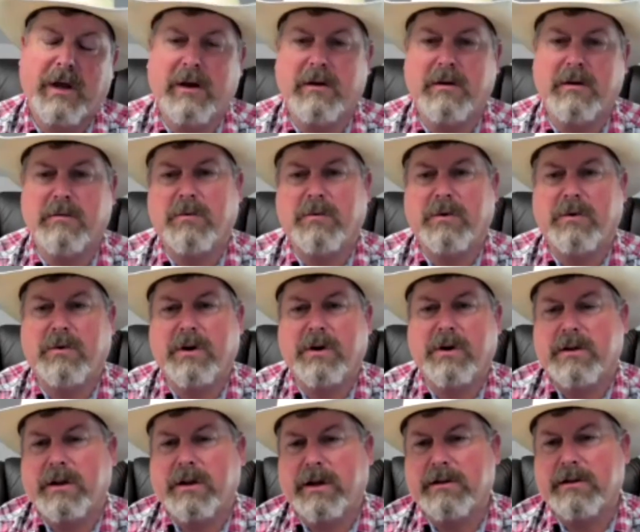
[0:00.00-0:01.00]
and one of
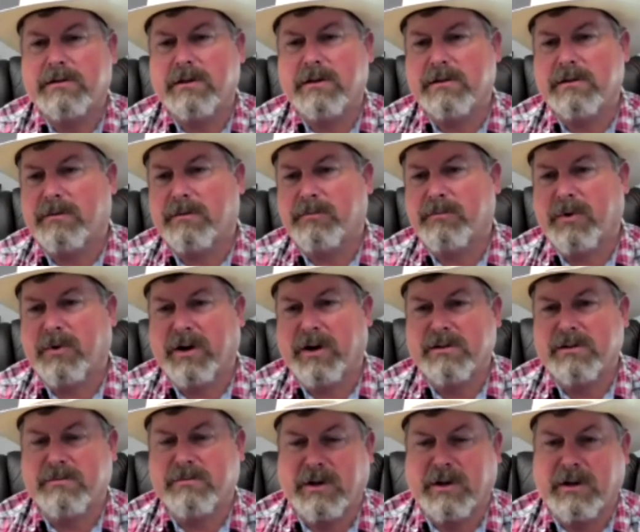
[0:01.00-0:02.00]
the things that
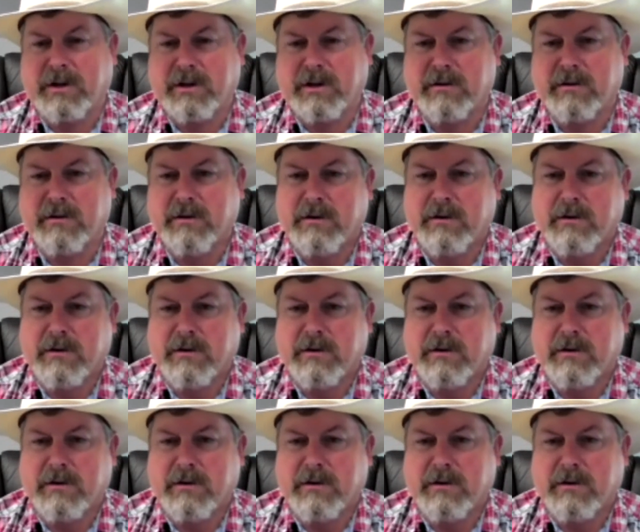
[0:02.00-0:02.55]
surprised me in